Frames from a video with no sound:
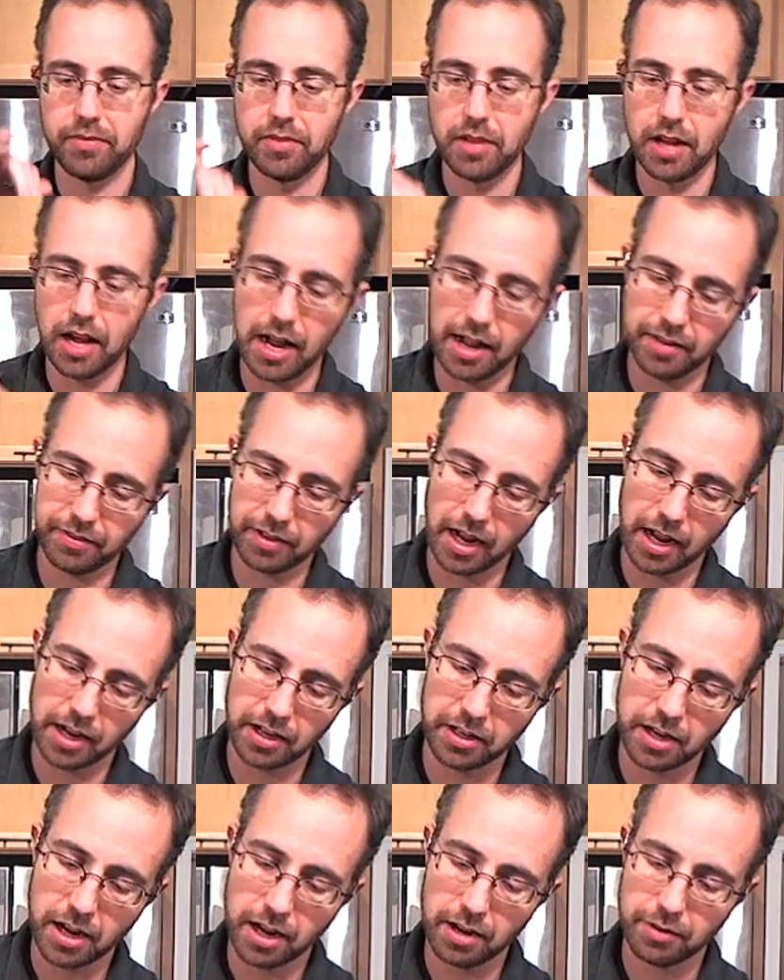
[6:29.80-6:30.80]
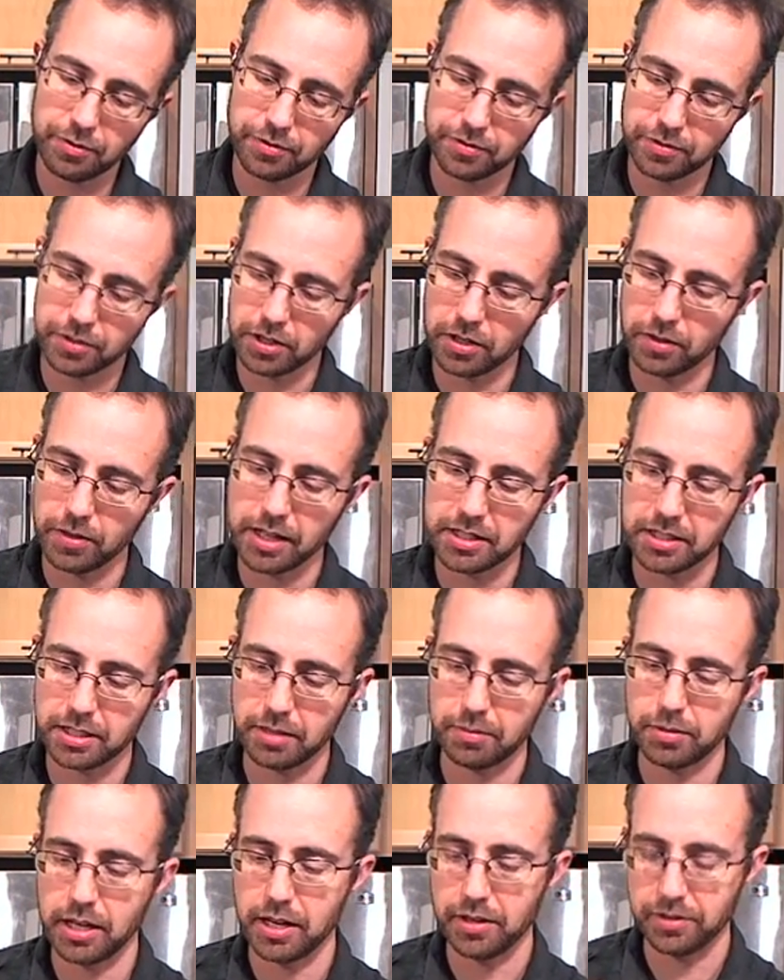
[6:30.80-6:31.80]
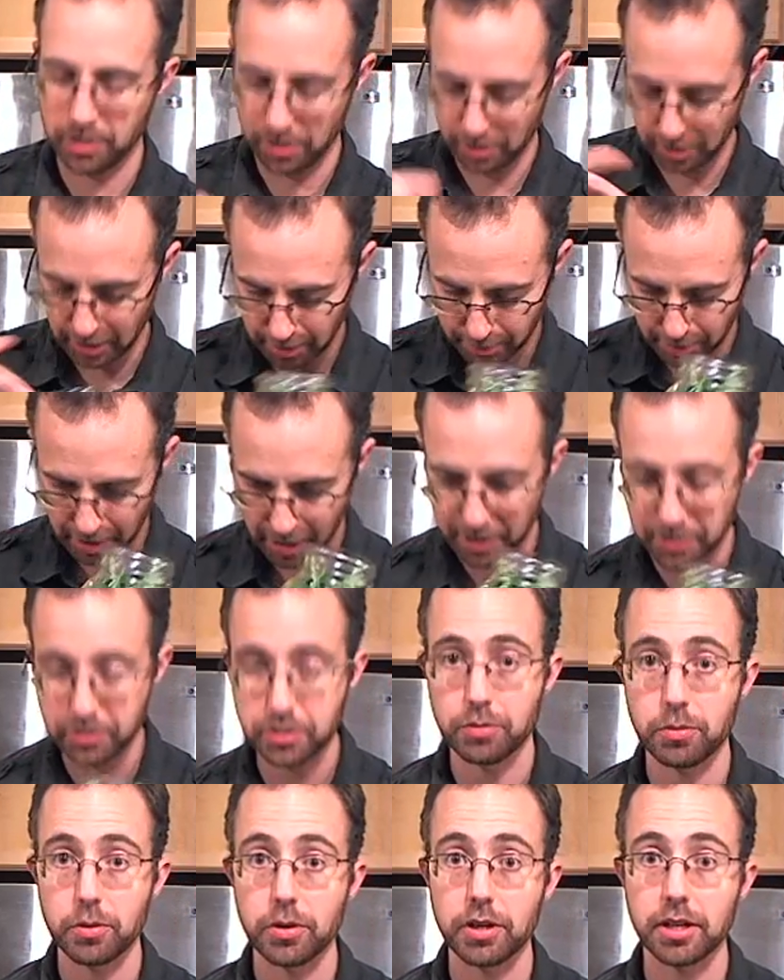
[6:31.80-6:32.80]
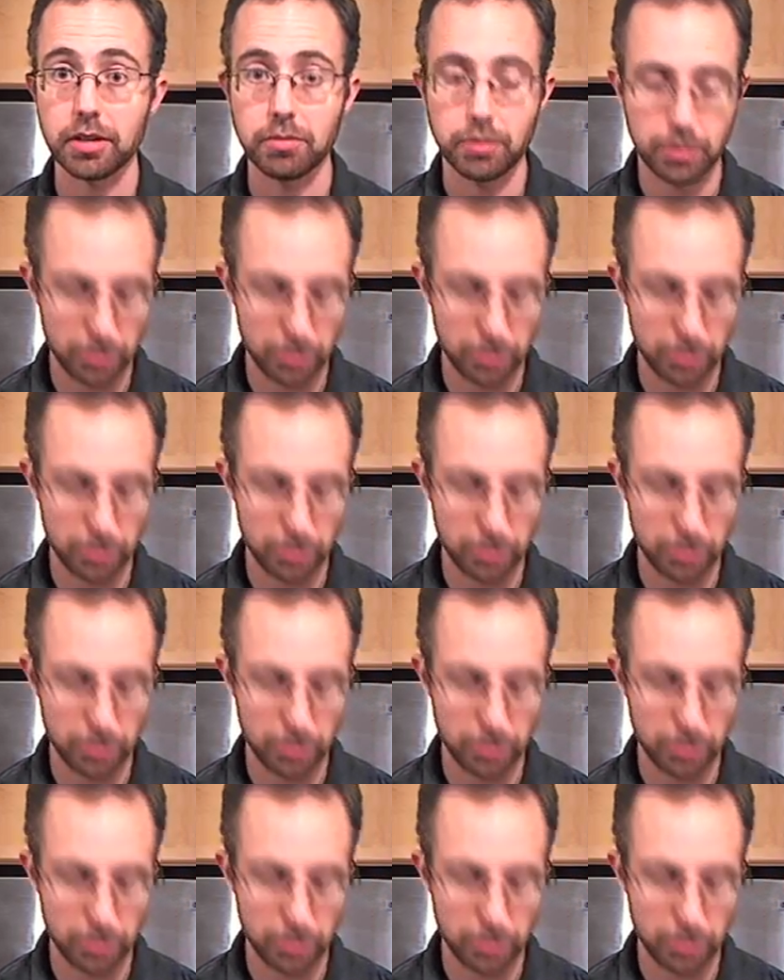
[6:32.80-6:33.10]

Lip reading: I've got enough. So that's something else to think about as you're working with